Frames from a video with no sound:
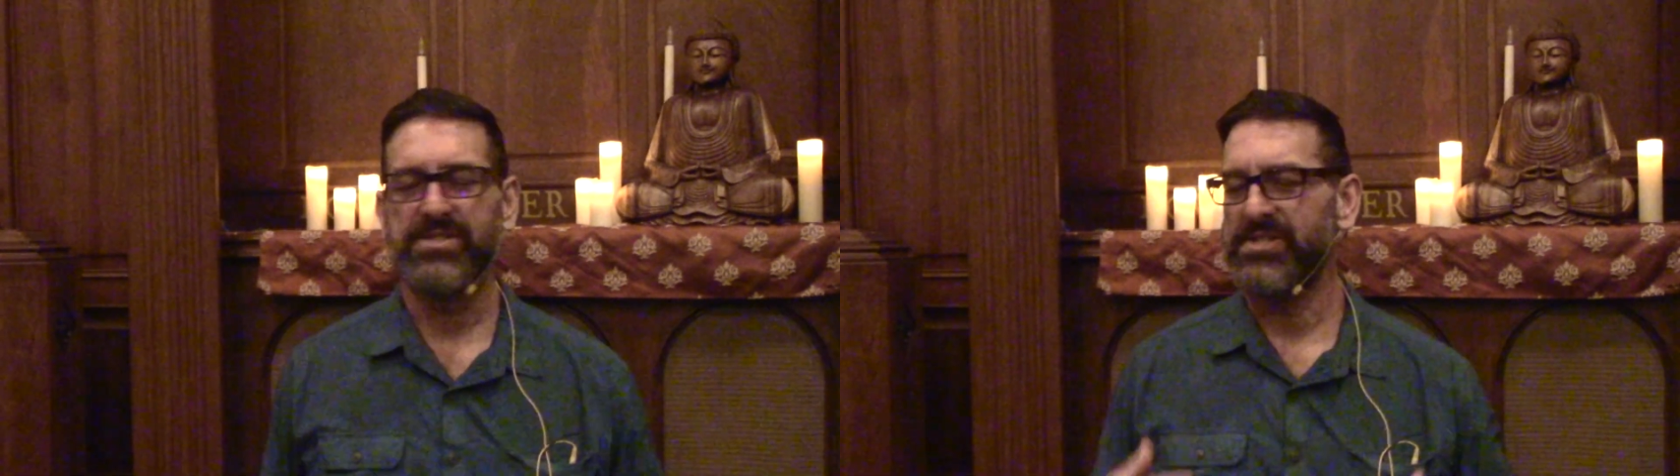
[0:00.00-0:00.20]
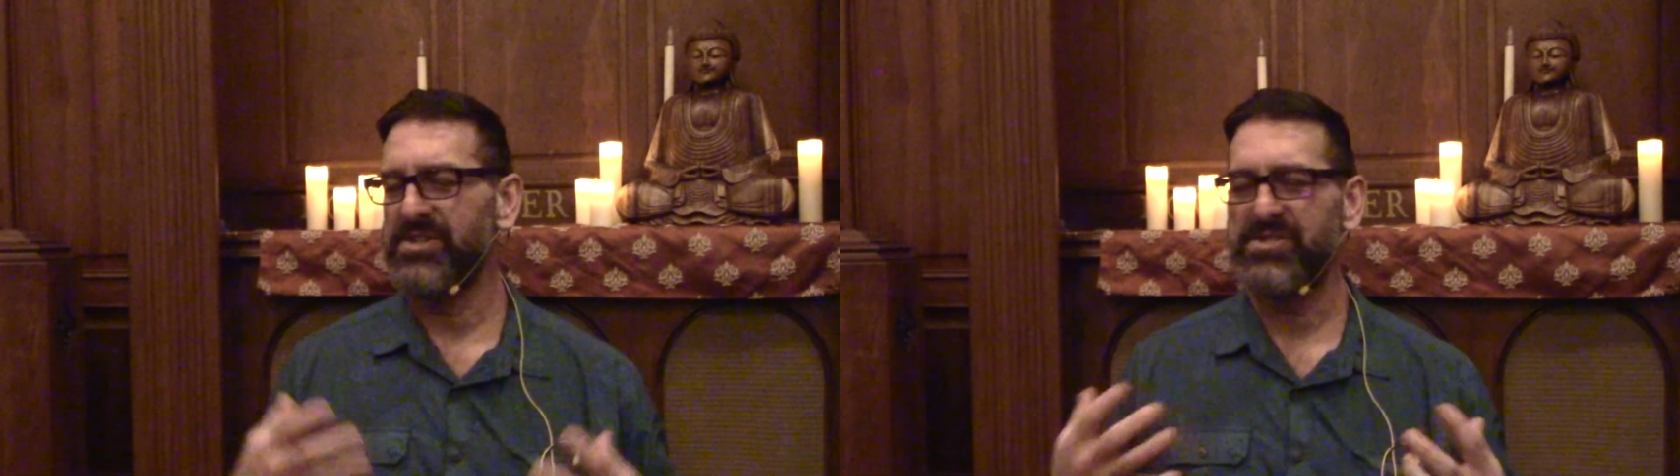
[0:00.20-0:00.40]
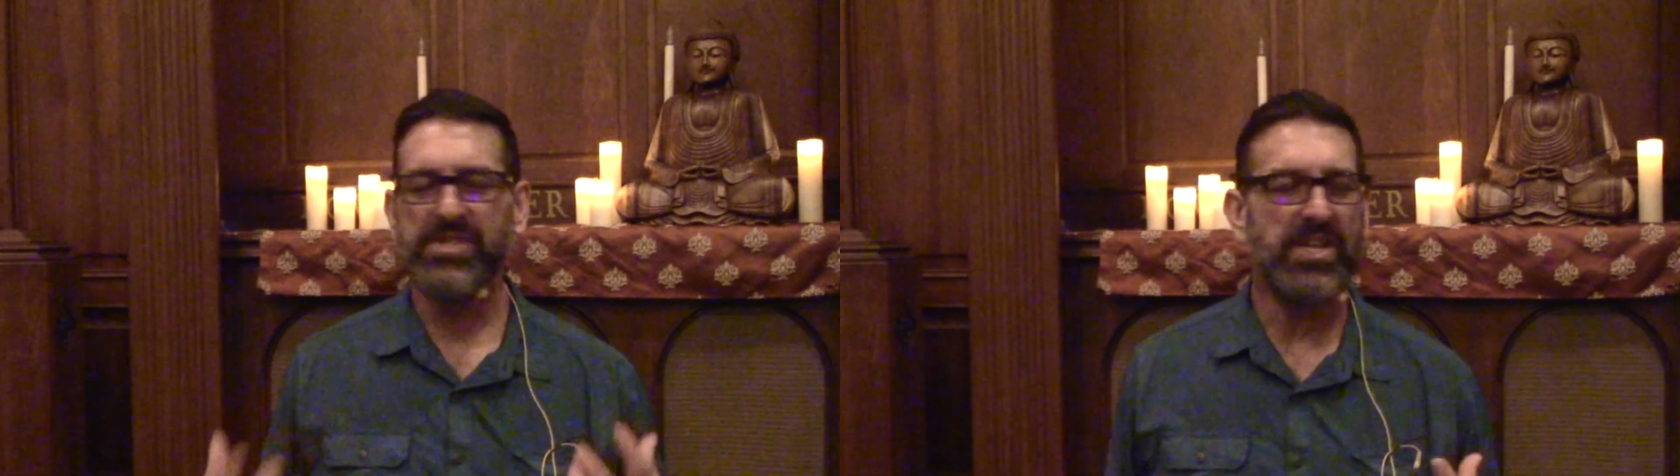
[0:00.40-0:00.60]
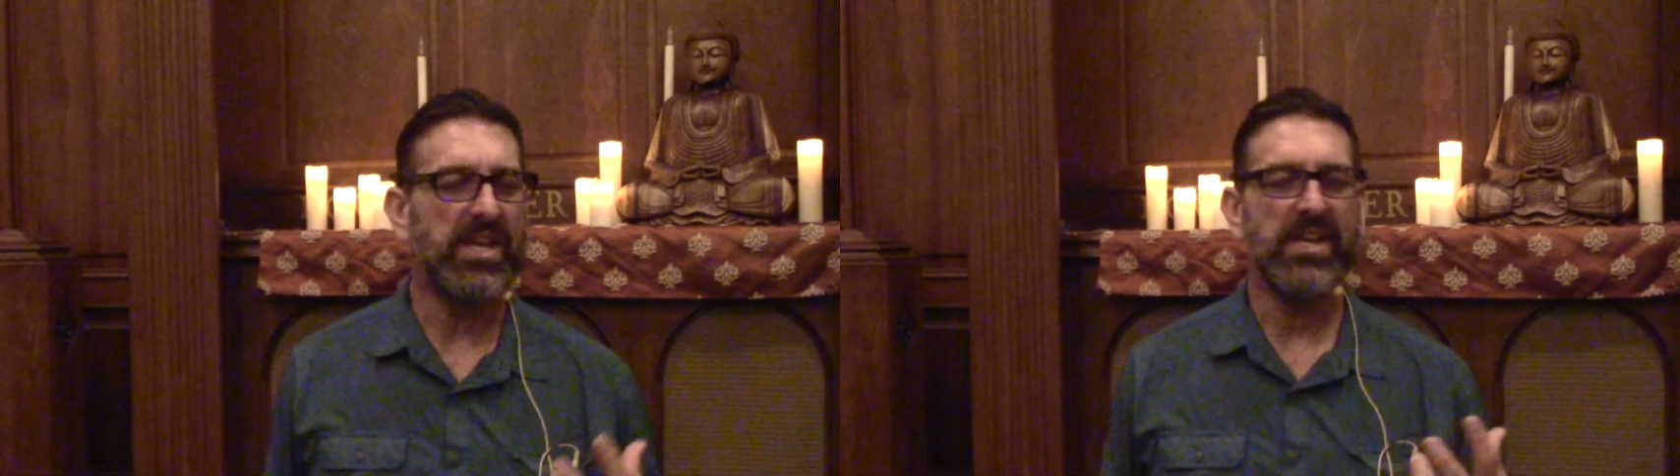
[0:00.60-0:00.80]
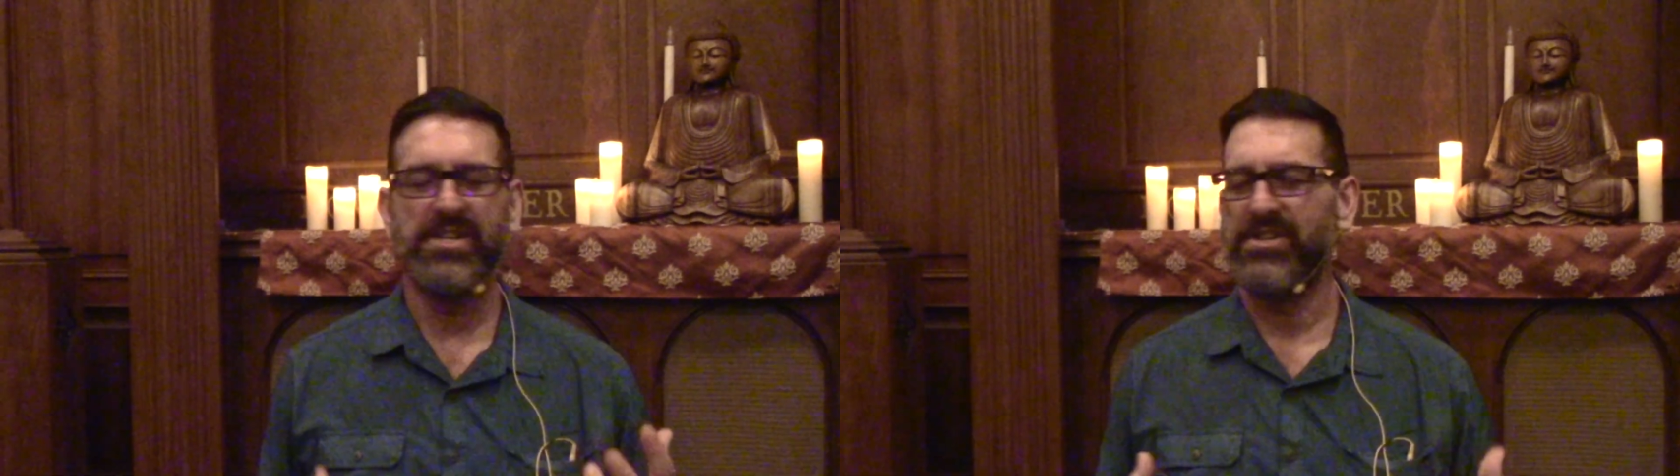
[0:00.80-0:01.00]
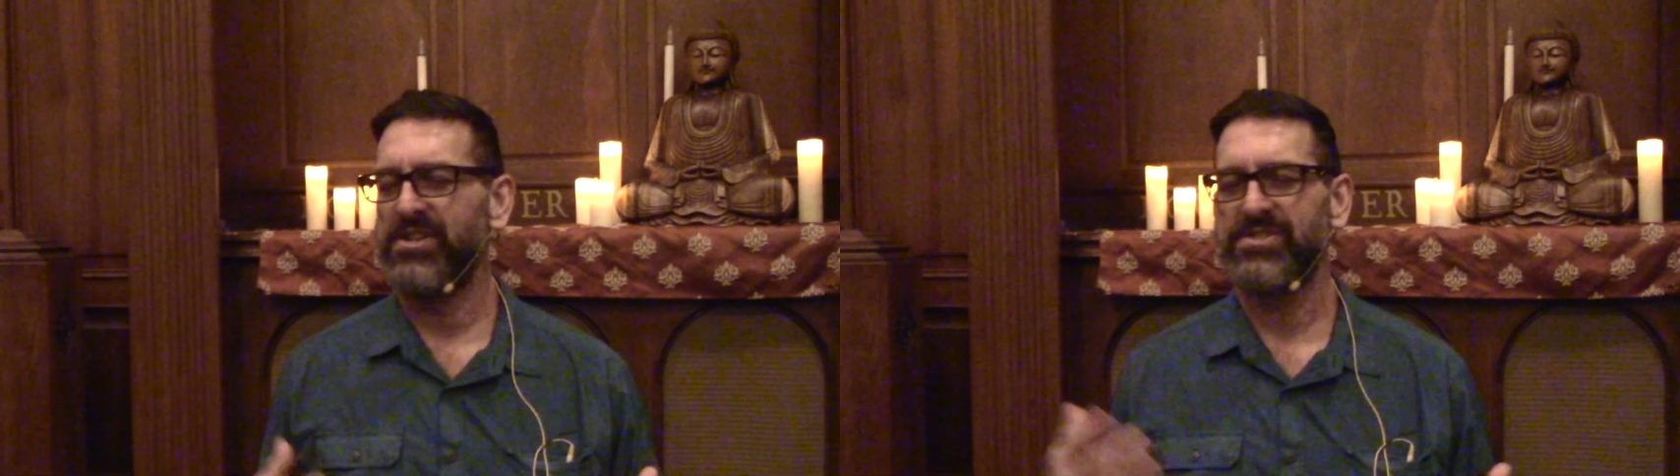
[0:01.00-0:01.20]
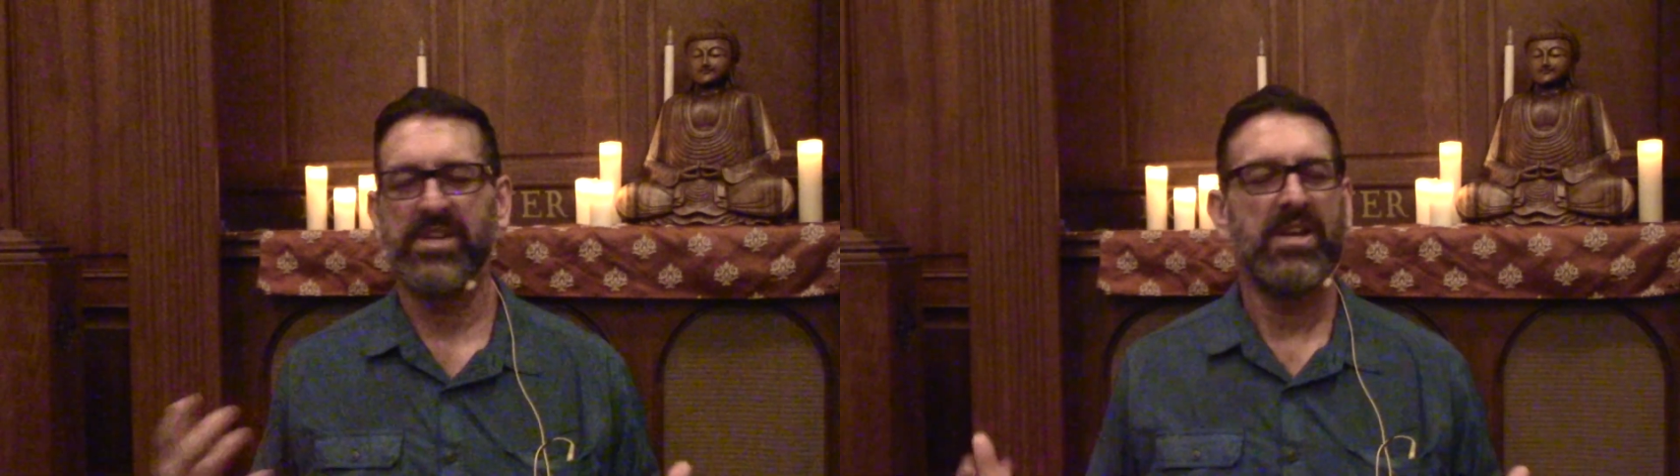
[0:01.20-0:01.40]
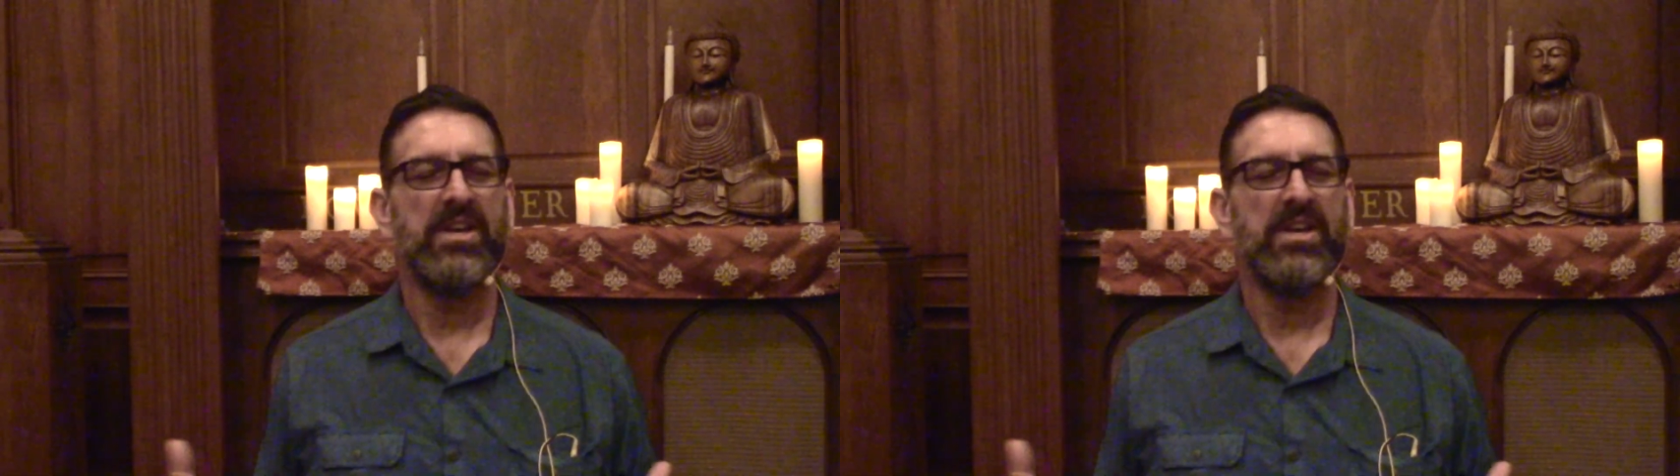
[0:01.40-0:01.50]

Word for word: and you're sitting and you're just